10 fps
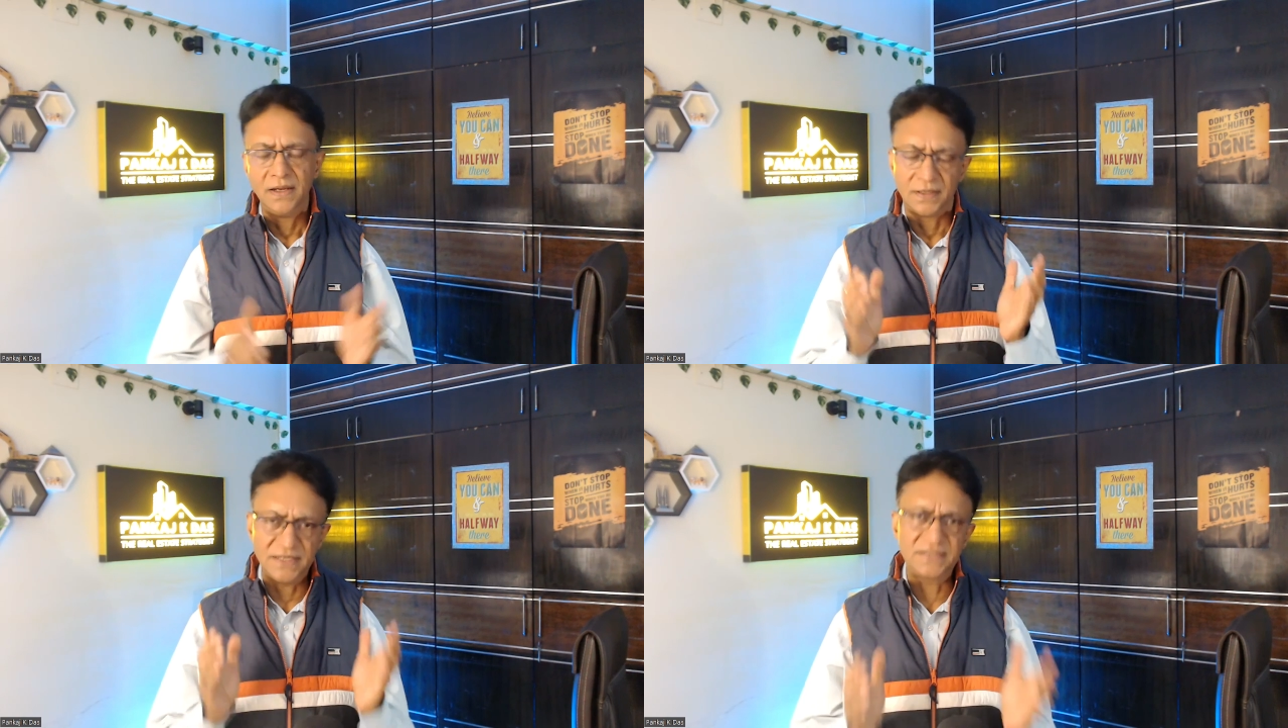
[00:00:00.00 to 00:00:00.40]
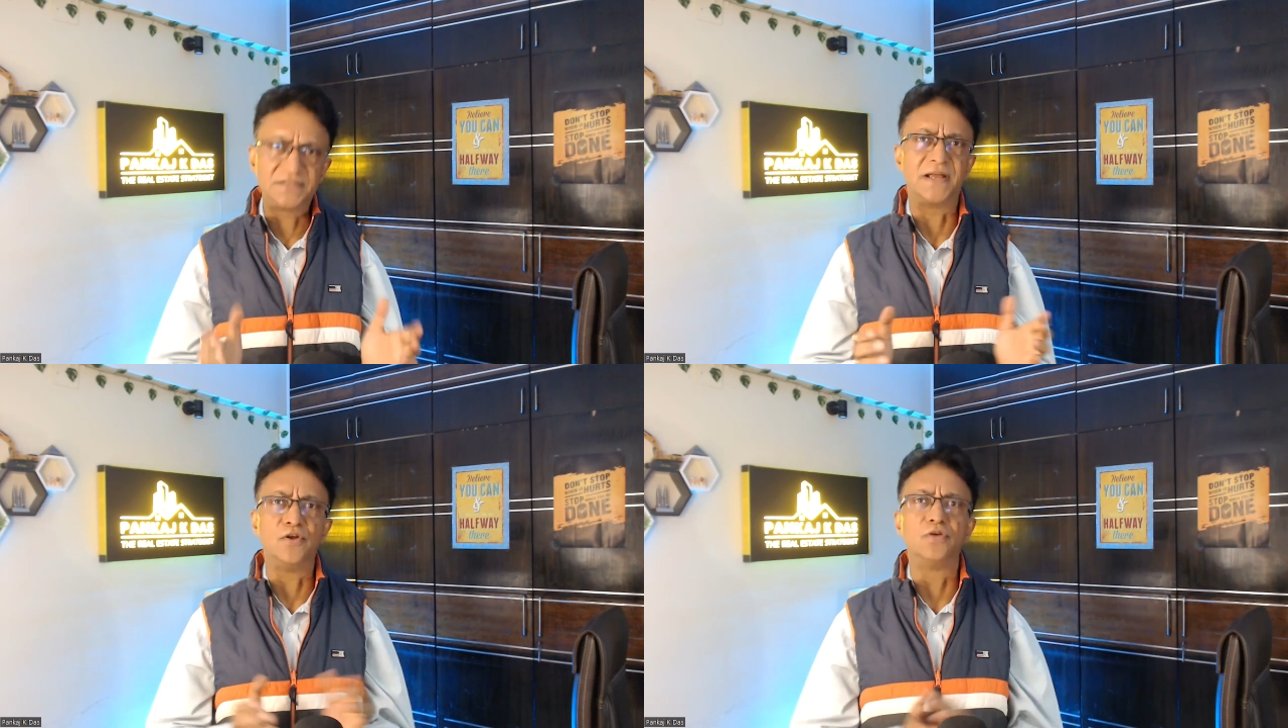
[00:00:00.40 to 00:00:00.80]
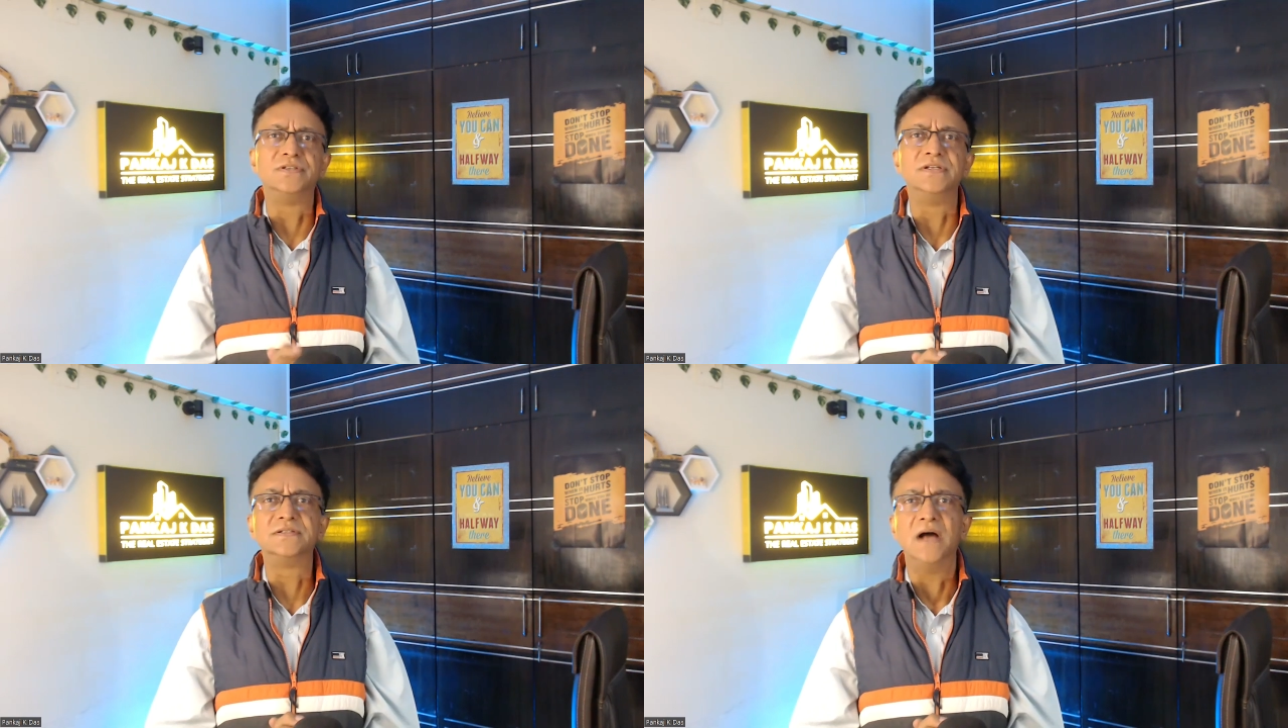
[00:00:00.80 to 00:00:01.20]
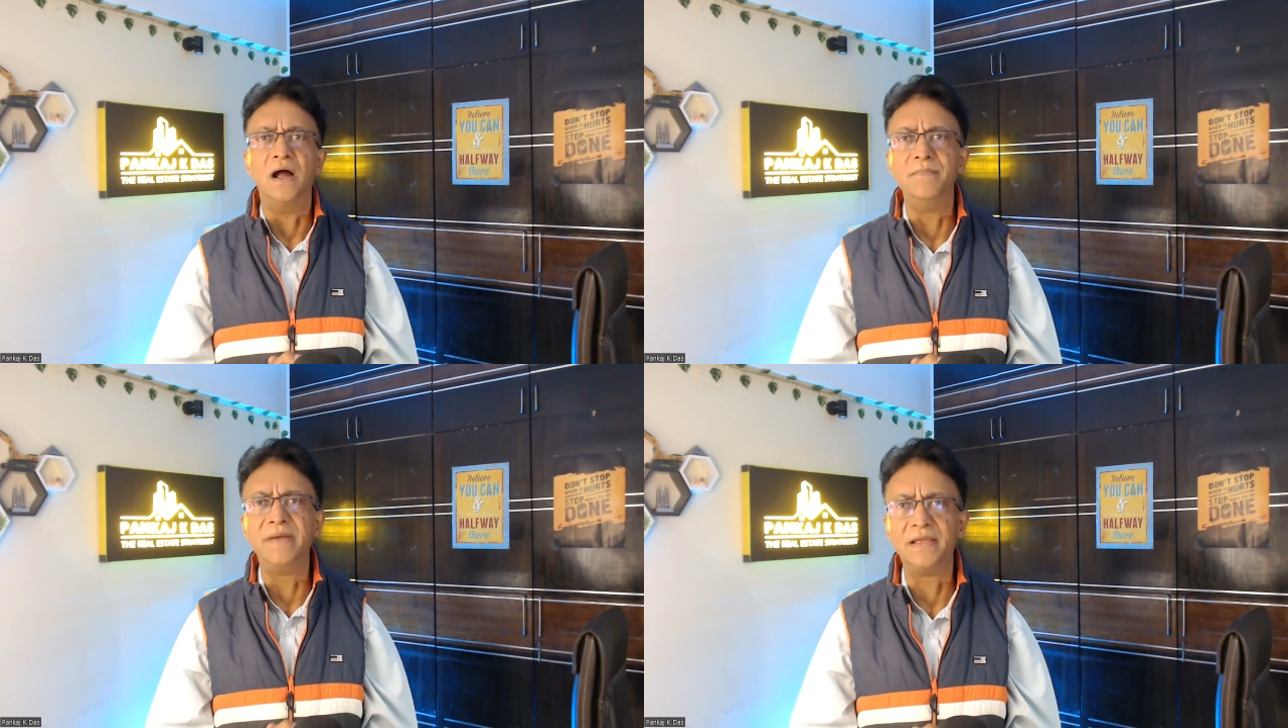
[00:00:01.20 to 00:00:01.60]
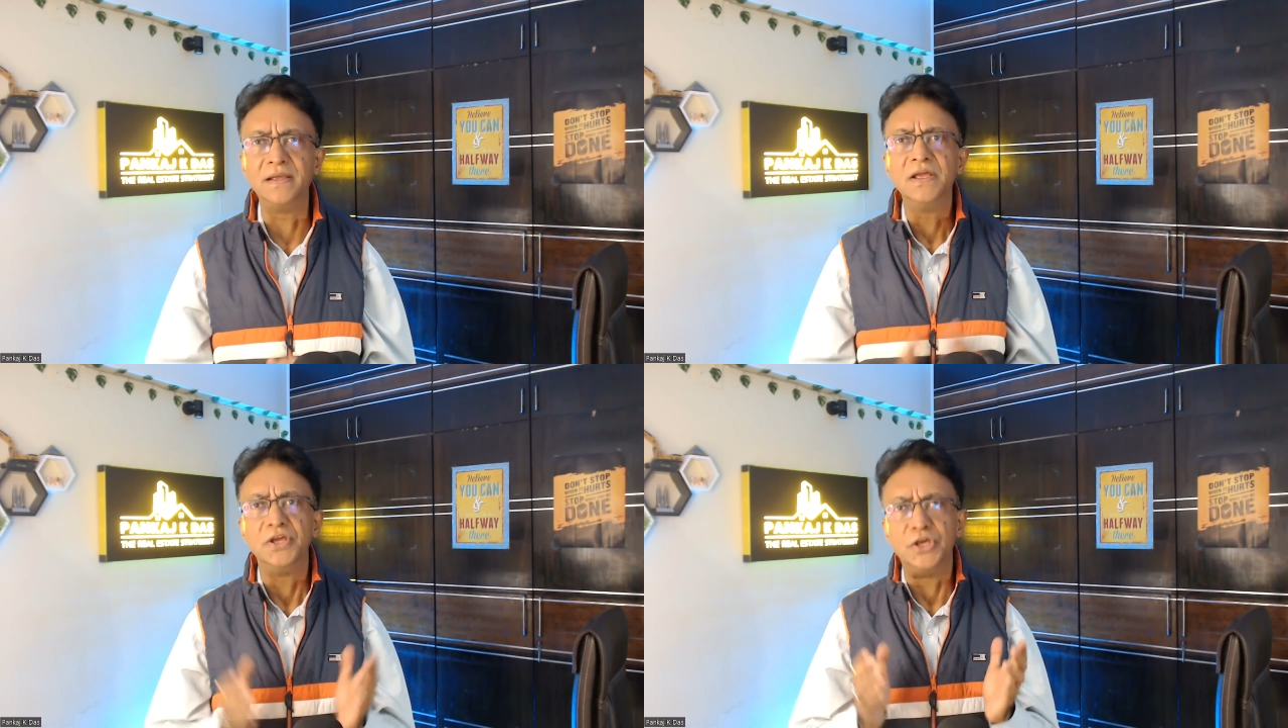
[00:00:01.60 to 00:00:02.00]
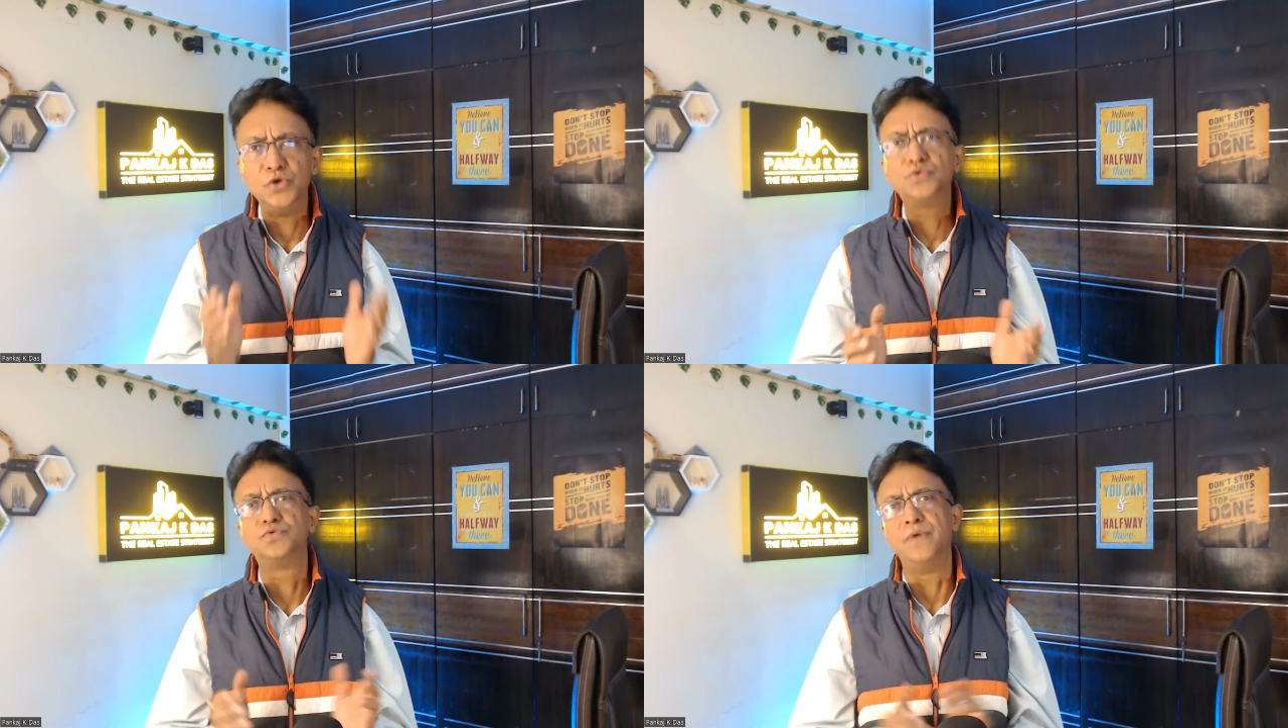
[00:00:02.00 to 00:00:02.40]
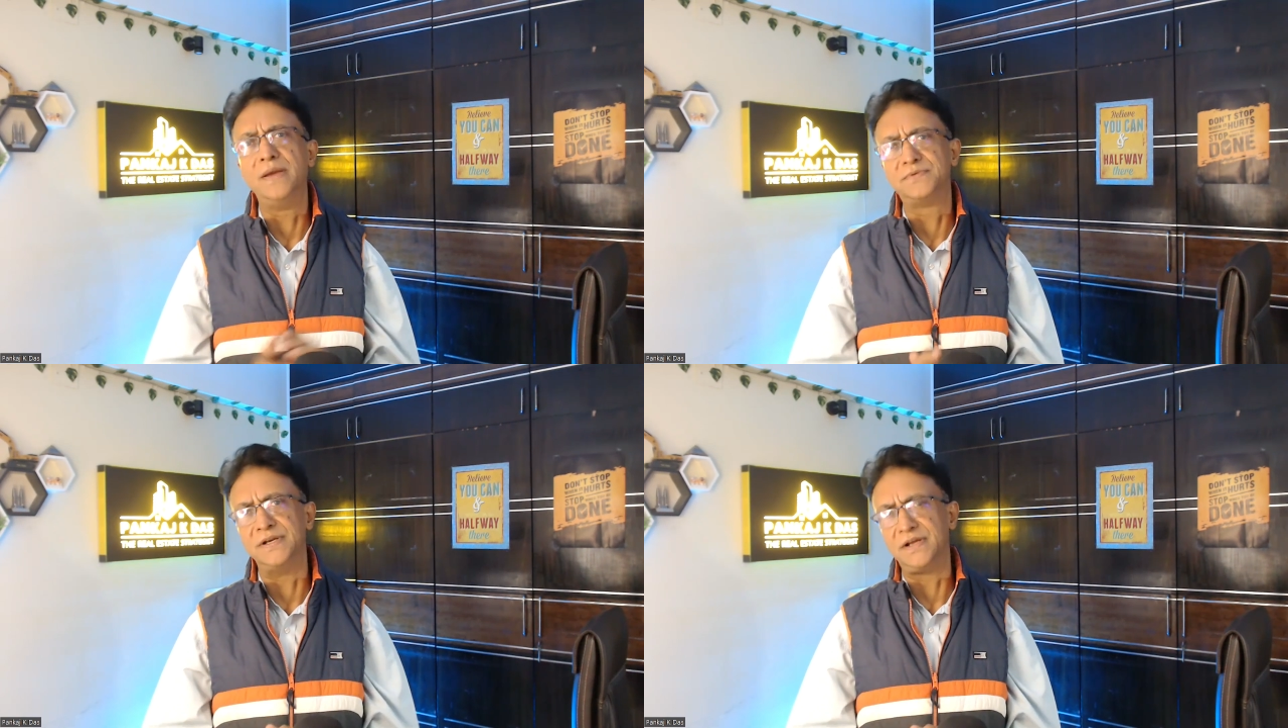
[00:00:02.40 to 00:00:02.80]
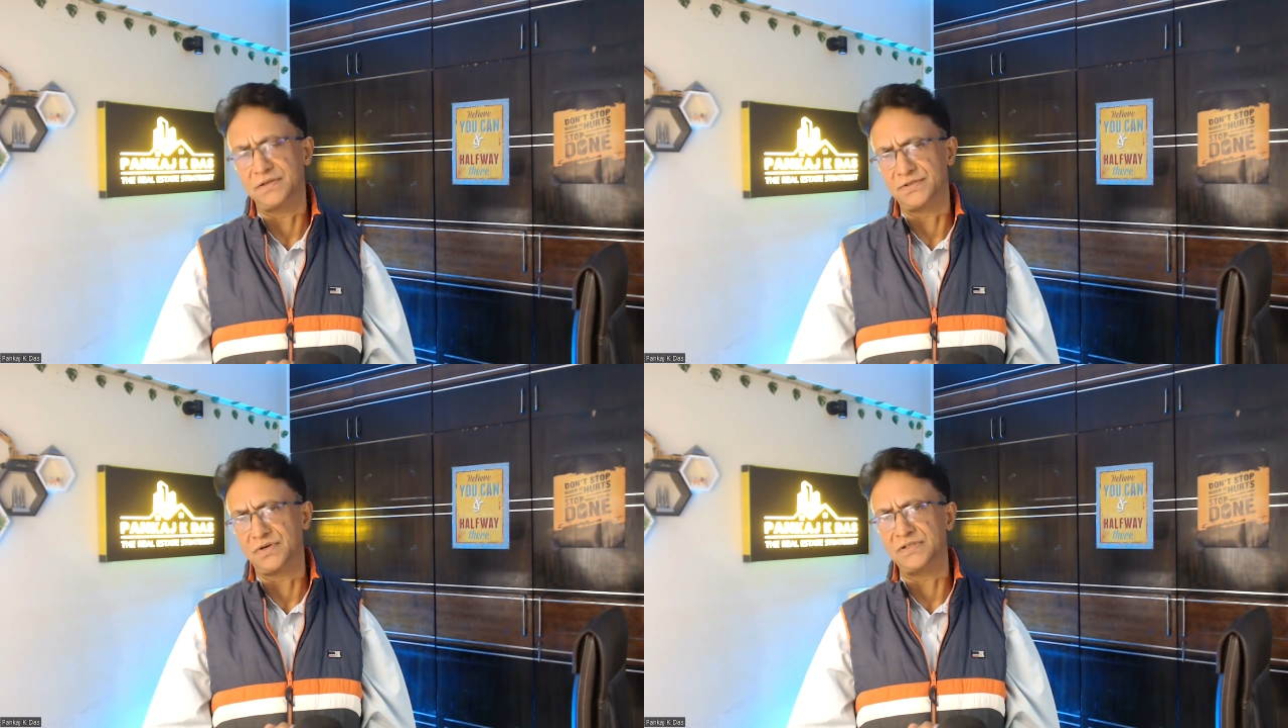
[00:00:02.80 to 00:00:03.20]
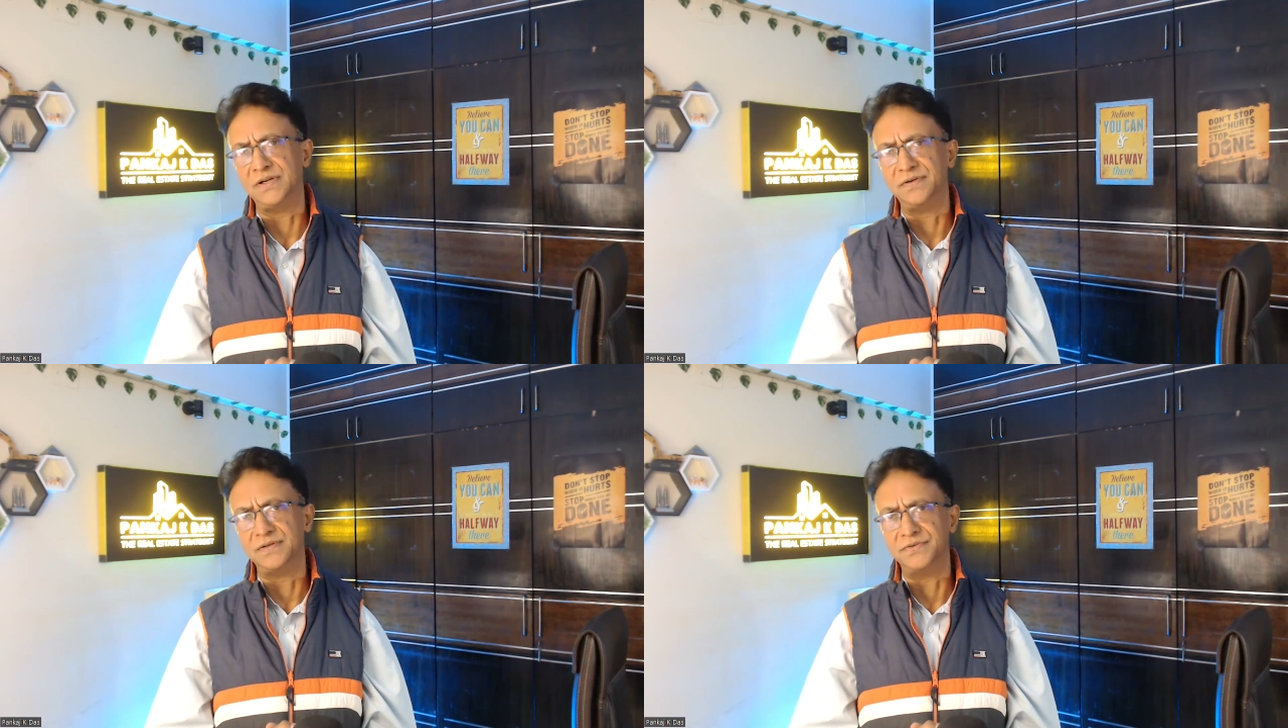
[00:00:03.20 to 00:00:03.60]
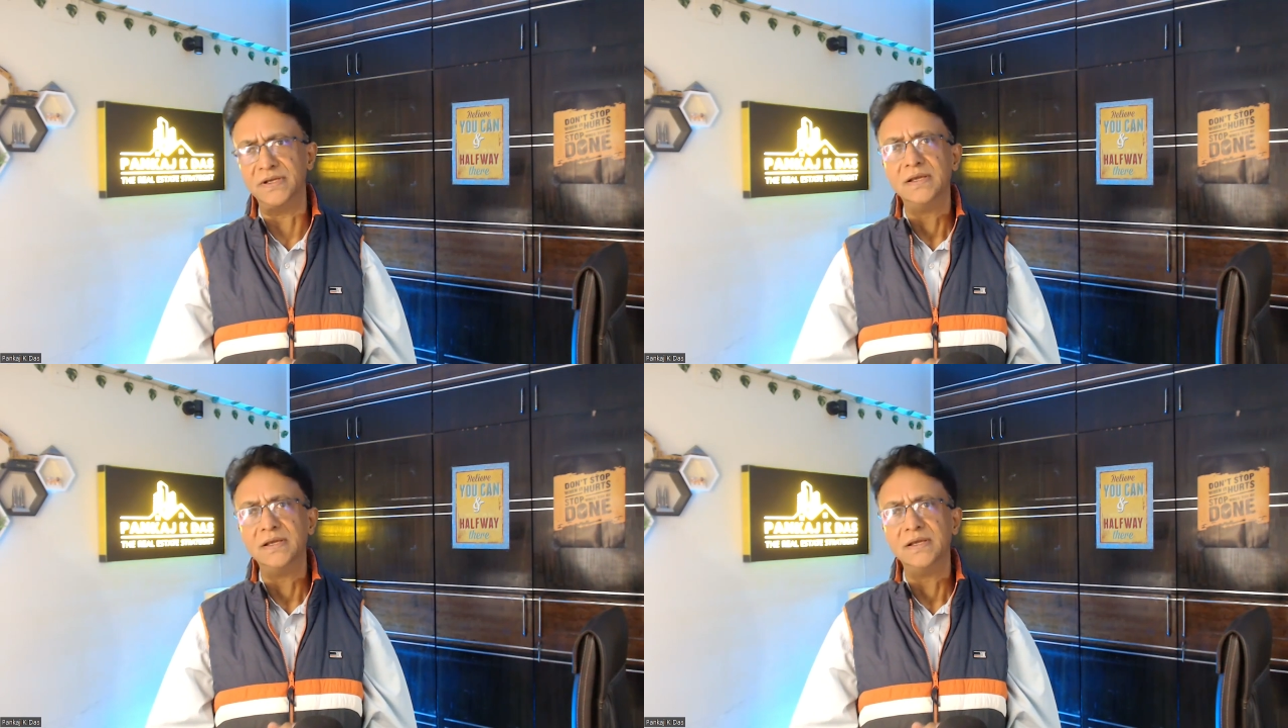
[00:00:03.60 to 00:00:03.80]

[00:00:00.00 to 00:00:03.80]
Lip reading: these technologies are making huge waves in the construction industry.